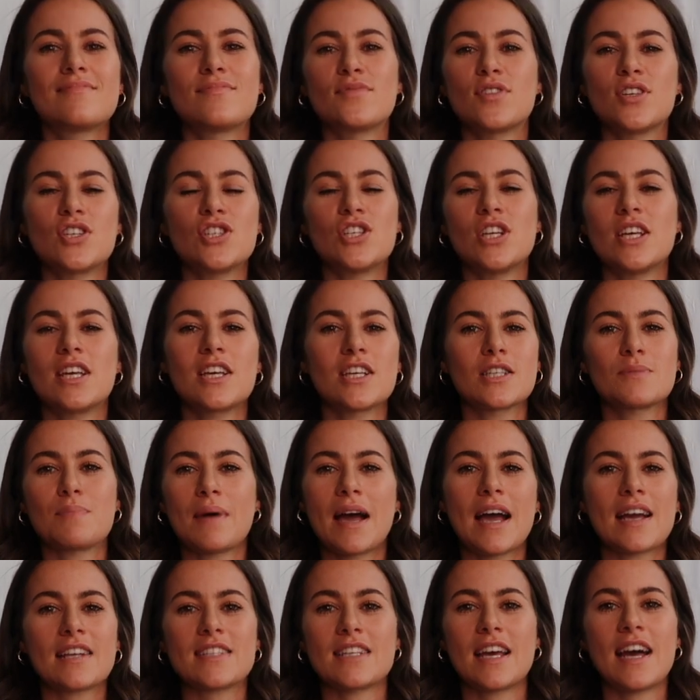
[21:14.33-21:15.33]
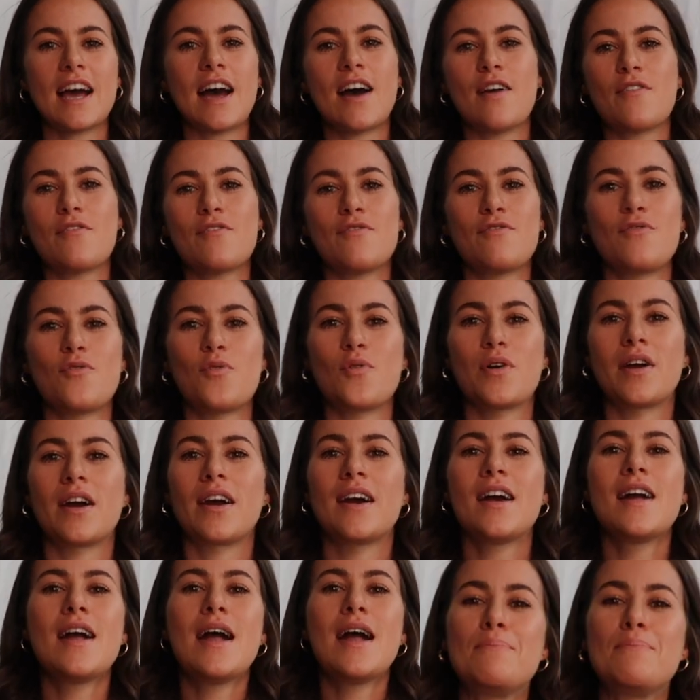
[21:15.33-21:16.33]
the chicest bag to have
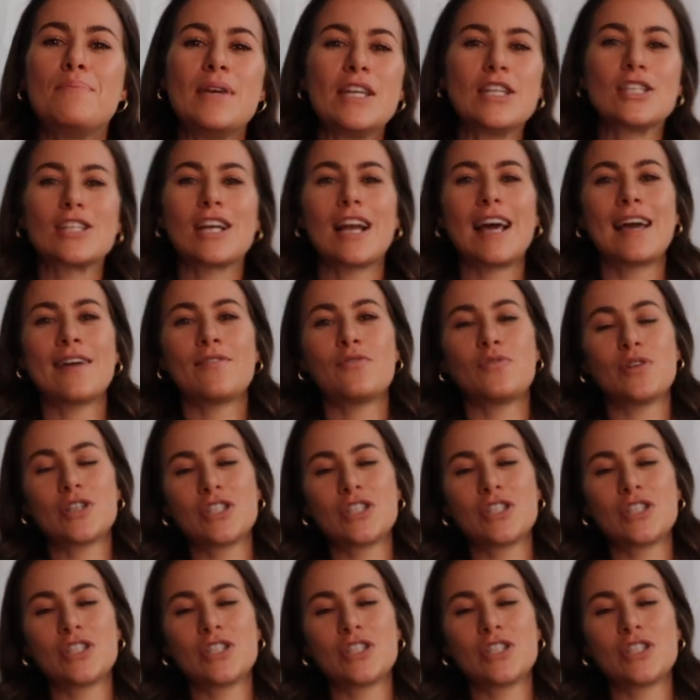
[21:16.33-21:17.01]
for beach life,